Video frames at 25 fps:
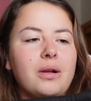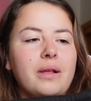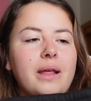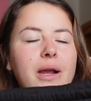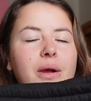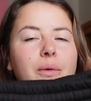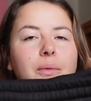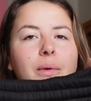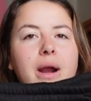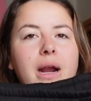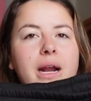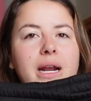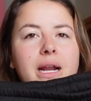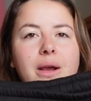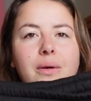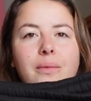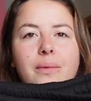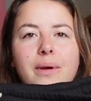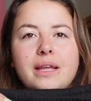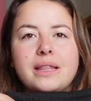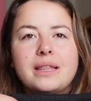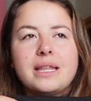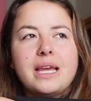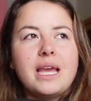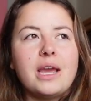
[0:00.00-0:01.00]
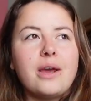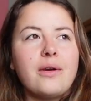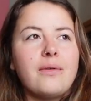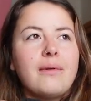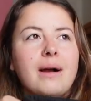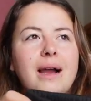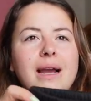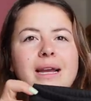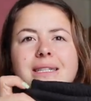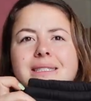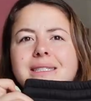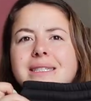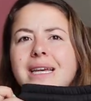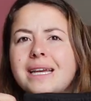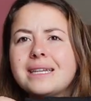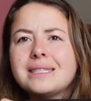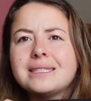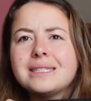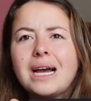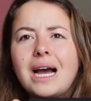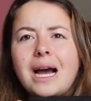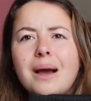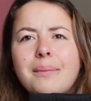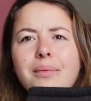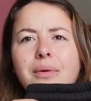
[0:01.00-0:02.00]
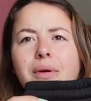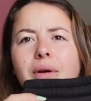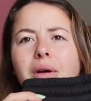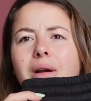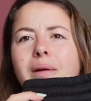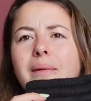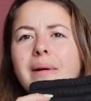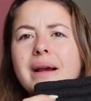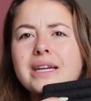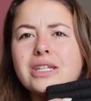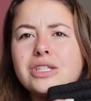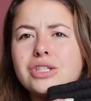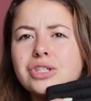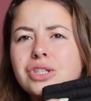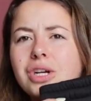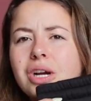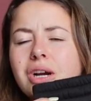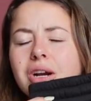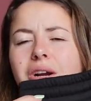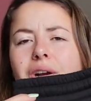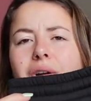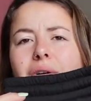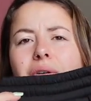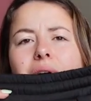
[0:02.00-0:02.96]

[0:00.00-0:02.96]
like wearing it with a white tank top or a white shirt